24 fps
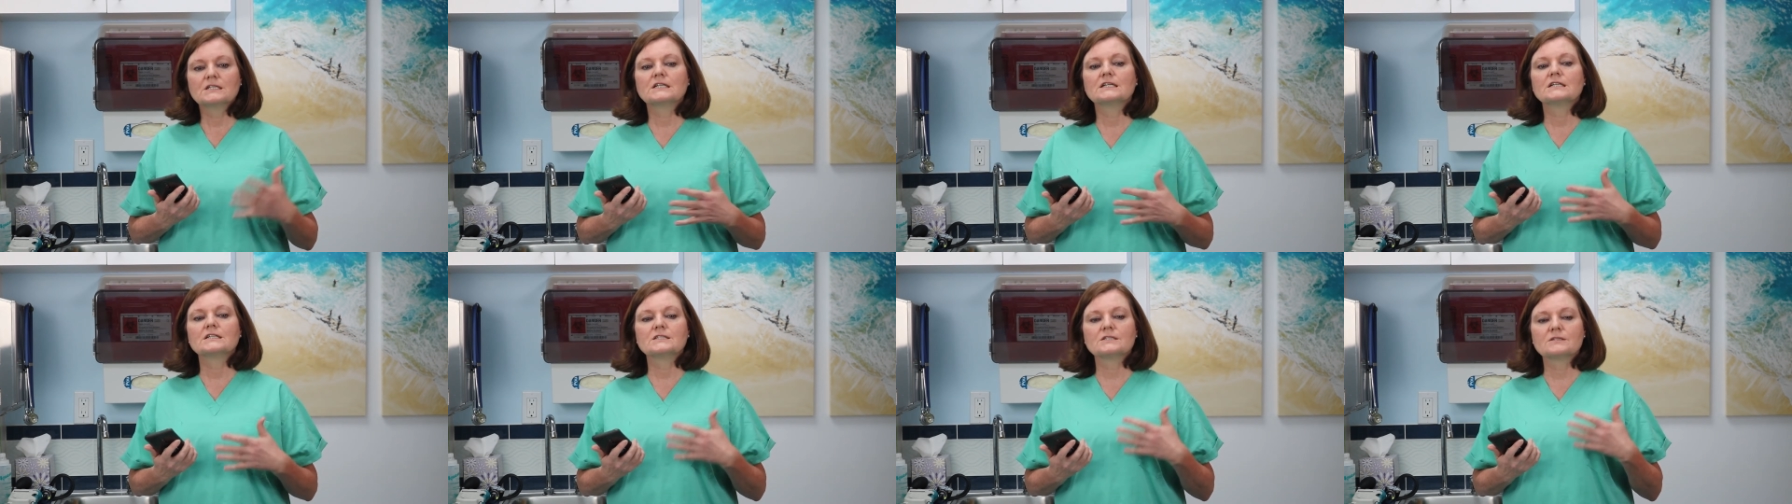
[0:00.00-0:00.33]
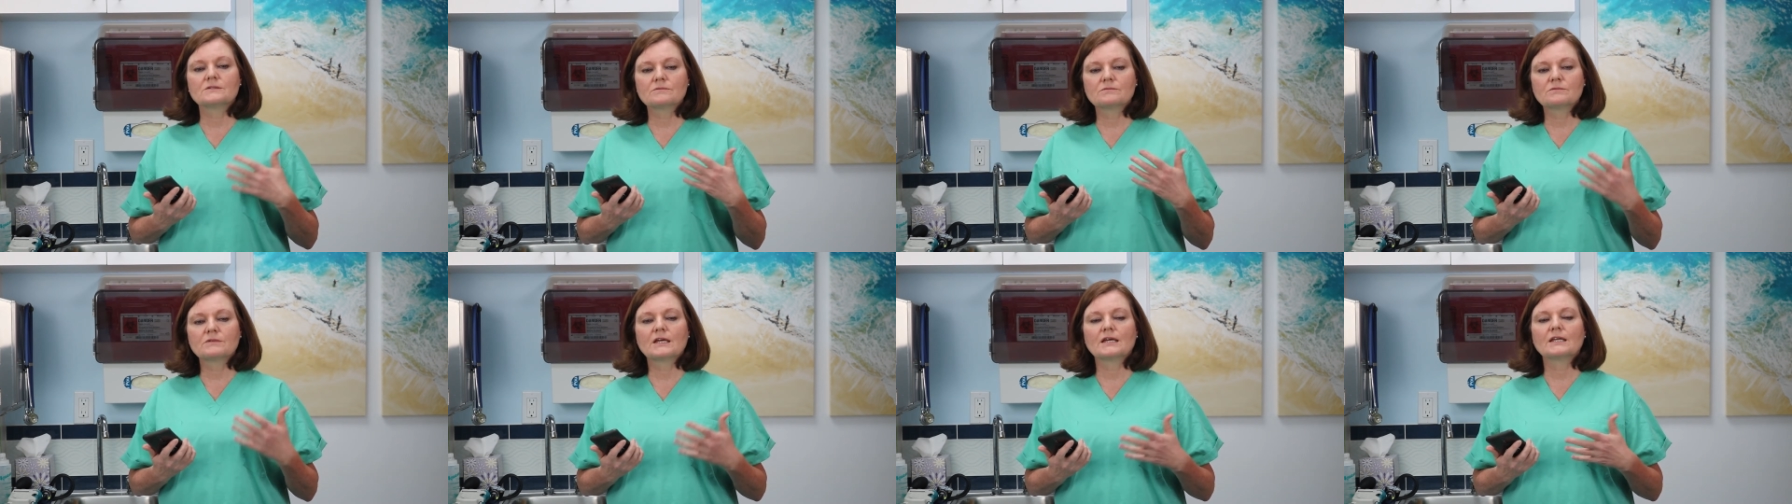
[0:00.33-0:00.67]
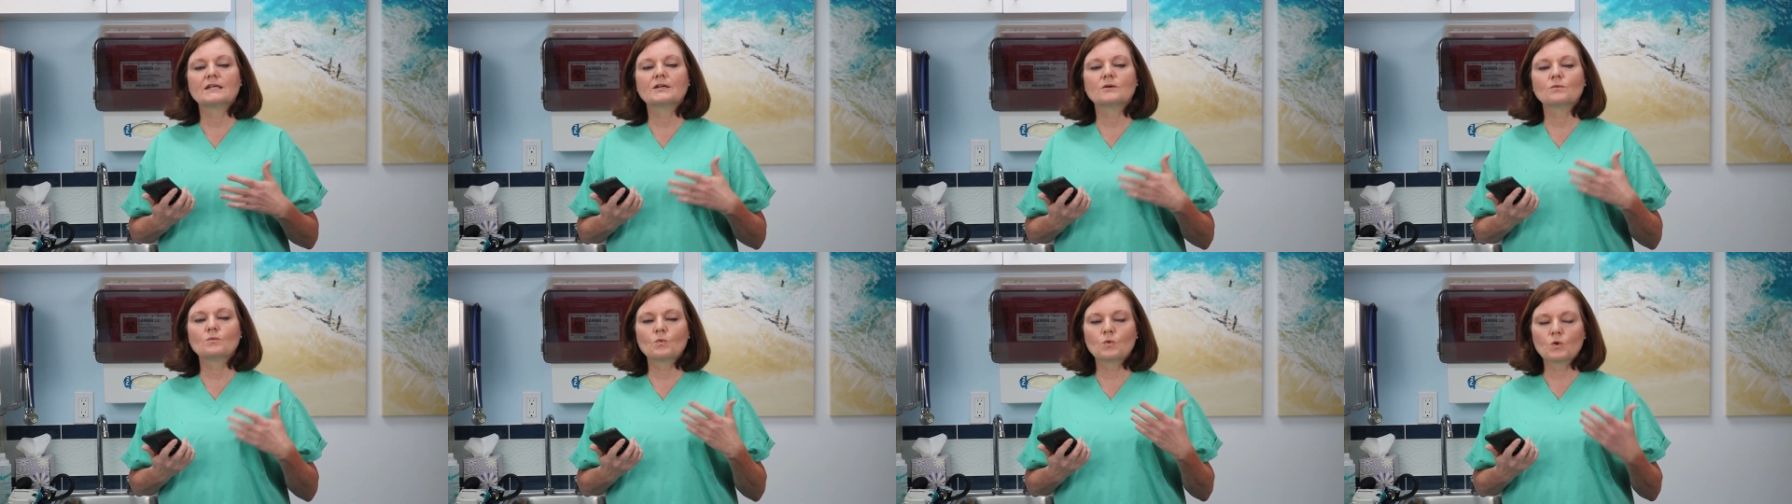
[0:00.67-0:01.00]
is
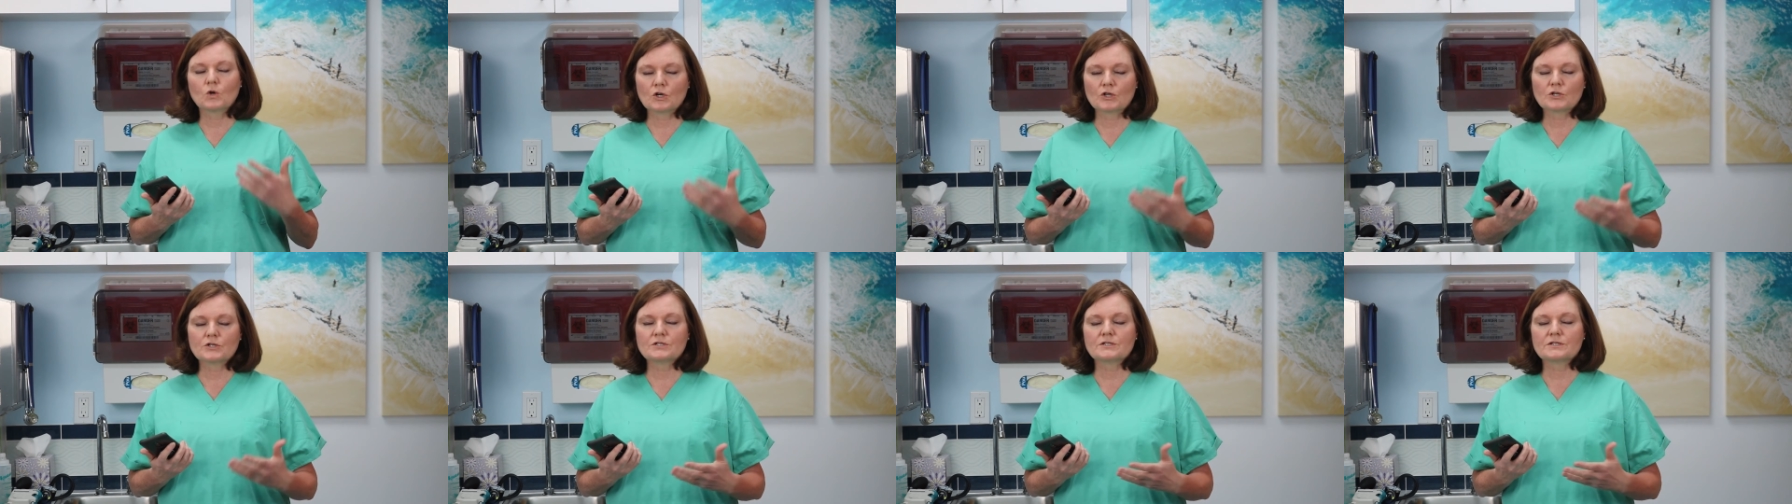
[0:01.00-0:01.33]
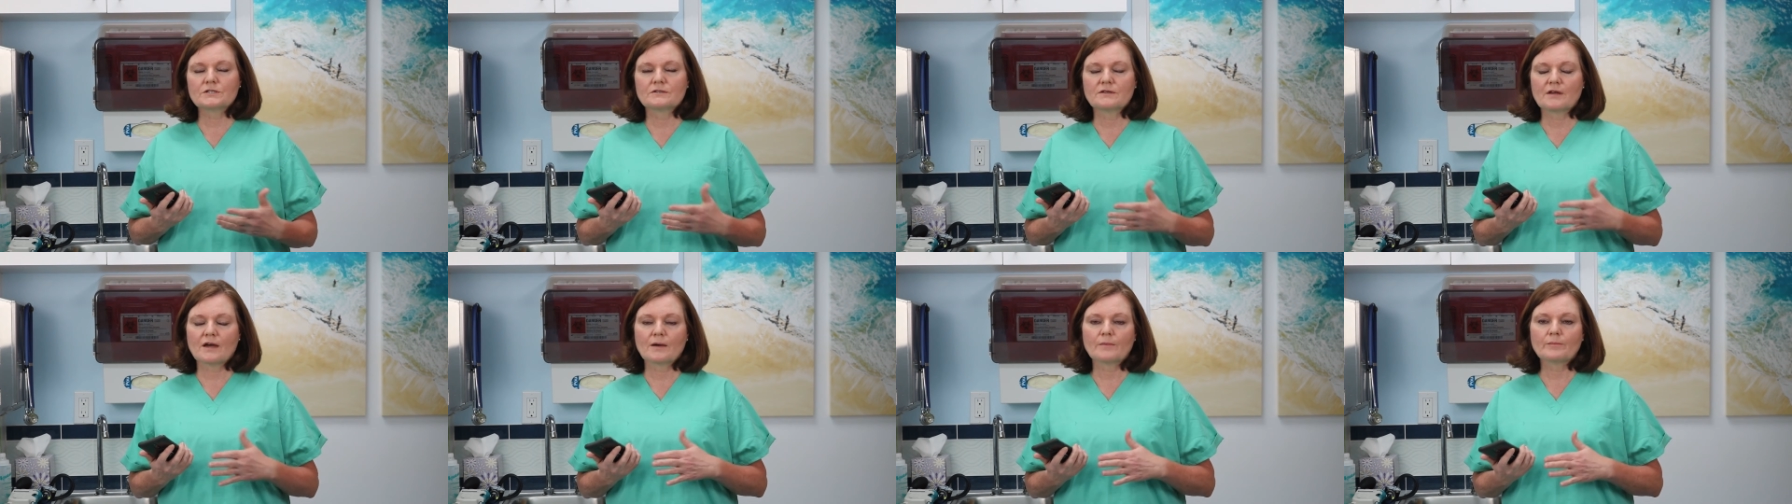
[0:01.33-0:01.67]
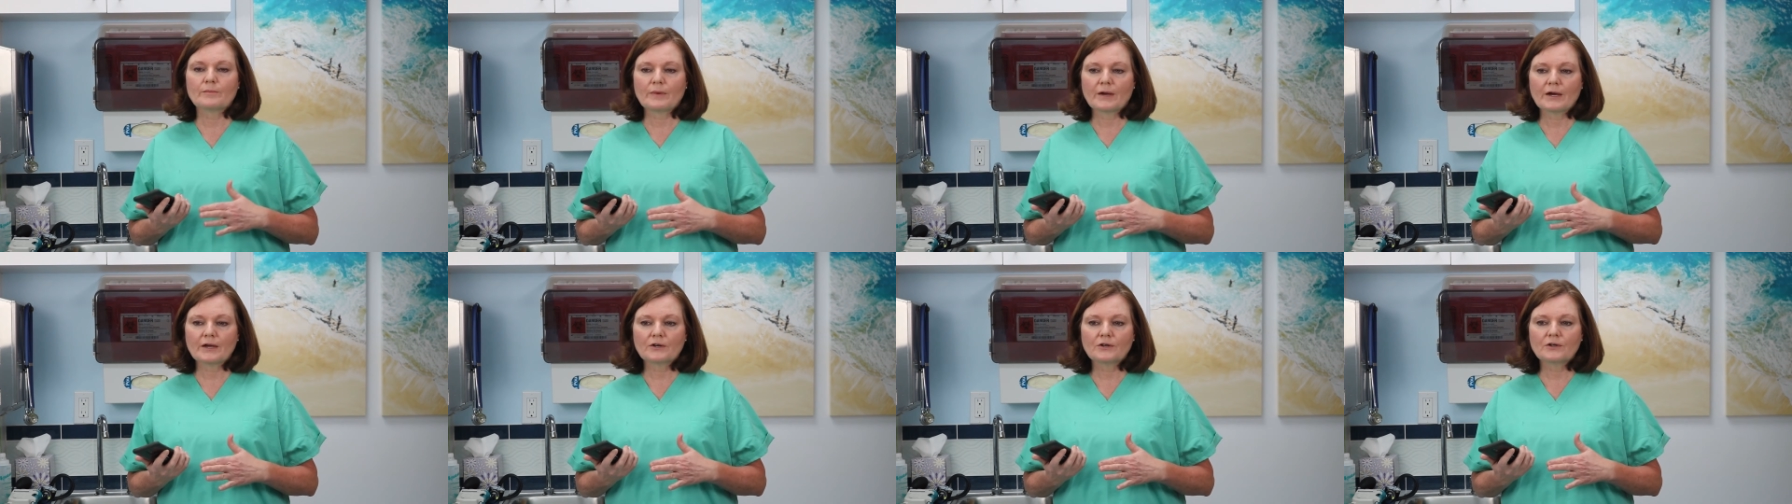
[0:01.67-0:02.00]
getting worse, not
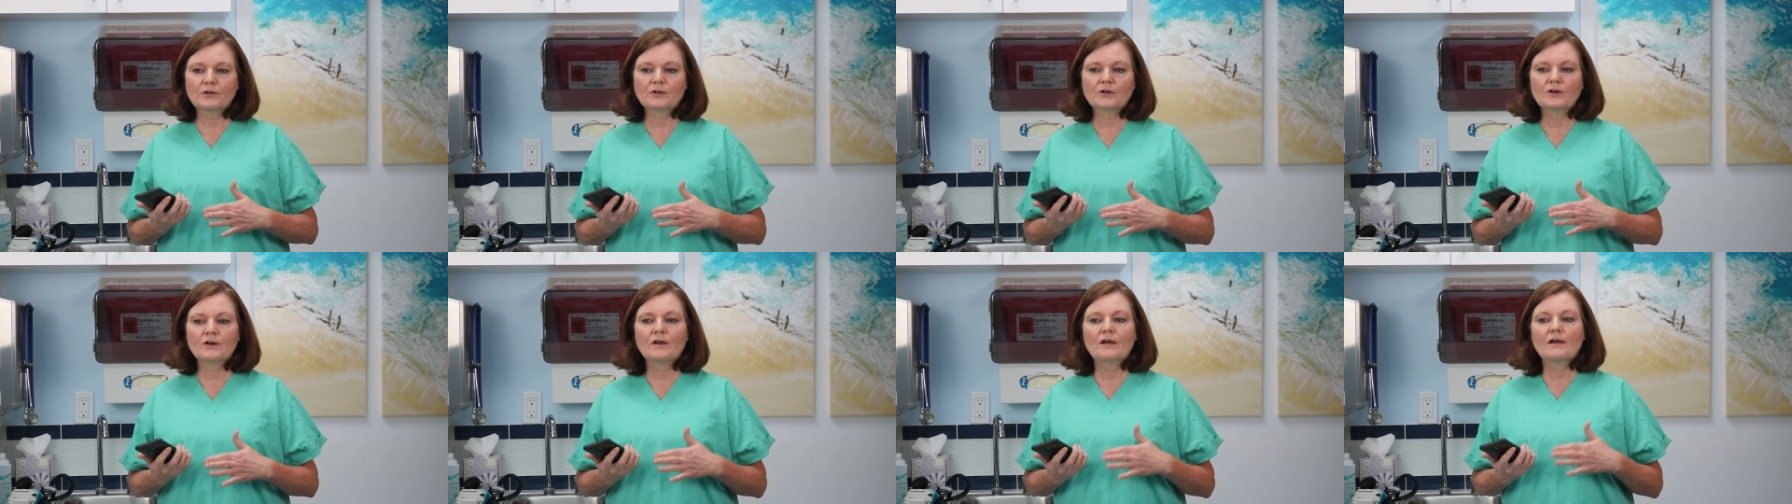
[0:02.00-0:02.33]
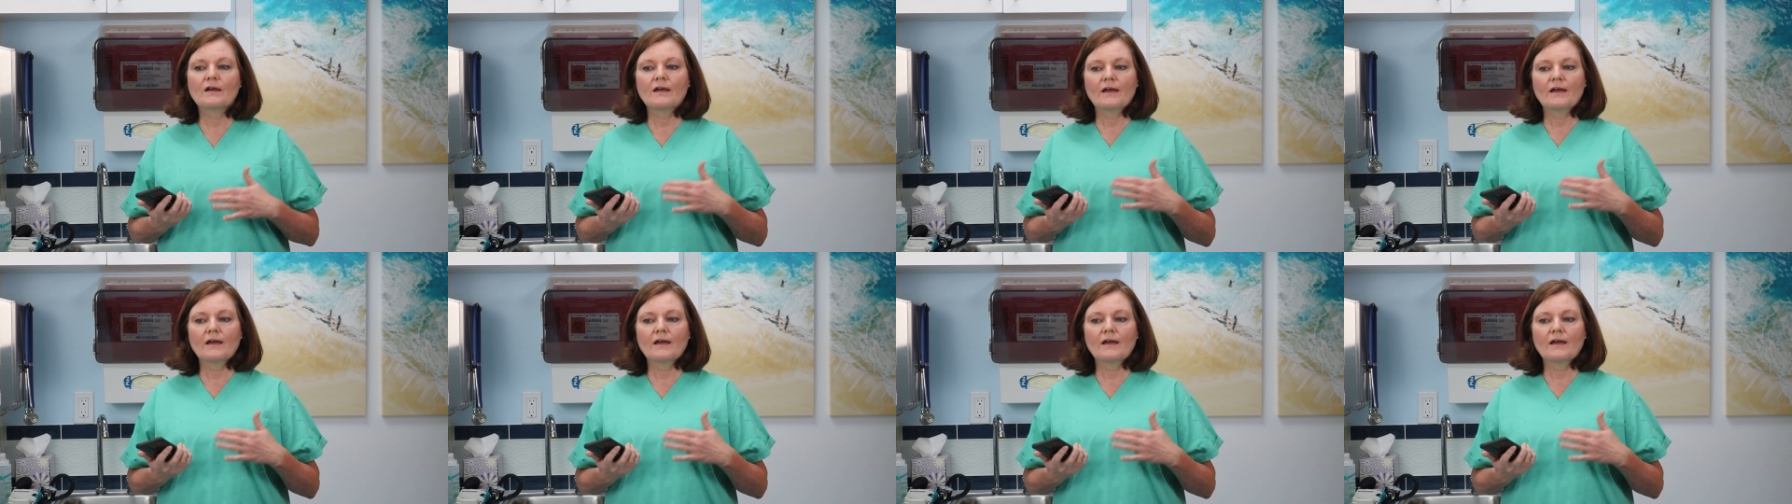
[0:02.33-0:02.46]
better,